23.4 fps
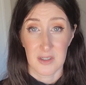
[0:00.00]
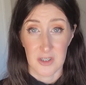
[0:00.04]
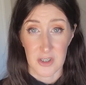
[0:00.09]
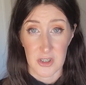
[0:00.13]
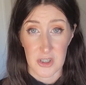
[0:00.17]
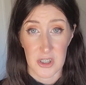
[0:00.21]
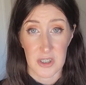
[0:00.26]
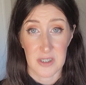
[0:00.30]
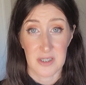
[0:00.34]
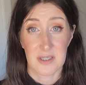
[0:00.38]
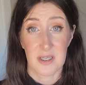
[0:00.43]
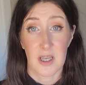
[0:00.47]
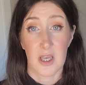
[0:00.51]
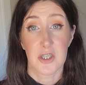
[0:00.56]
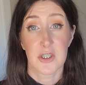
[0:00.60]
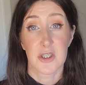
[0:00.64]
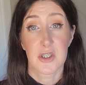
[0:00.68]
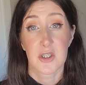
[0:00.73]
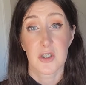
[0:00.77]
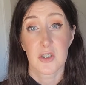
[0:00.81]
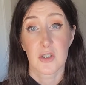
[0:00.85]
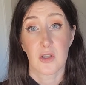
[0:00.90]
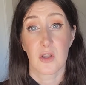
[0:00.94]
just a
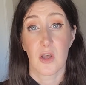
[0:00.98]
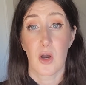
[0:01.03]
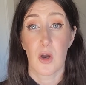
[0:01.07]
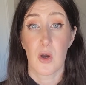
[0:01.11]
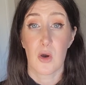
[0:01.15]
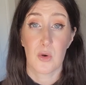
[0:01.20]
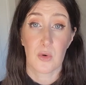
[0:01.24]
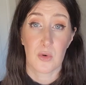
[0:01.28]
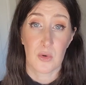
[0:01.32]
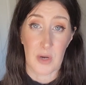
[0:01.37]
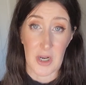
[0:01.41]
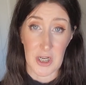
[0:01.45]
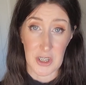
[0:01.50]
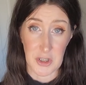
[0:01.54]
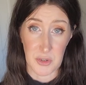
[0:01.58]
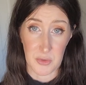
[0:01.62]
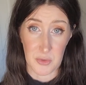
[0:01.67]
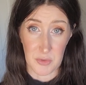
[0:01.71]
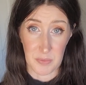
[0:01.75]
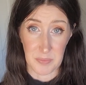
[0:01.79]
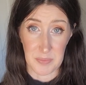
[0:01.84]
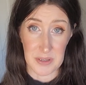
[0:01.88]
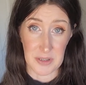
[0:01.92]
slow,
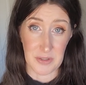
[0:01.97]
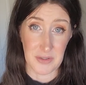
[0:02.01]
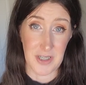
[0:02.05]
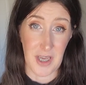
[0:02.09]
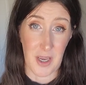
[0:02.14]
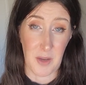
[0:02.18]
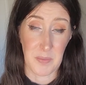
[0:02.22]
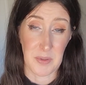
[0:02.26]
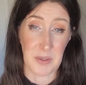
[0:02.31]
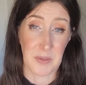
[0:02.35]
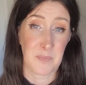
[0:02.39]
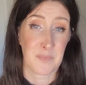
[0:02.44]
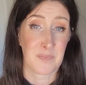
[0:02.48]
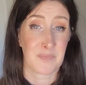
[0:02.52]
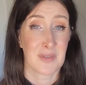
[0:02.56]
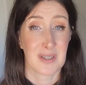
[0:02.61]
gradual buildup.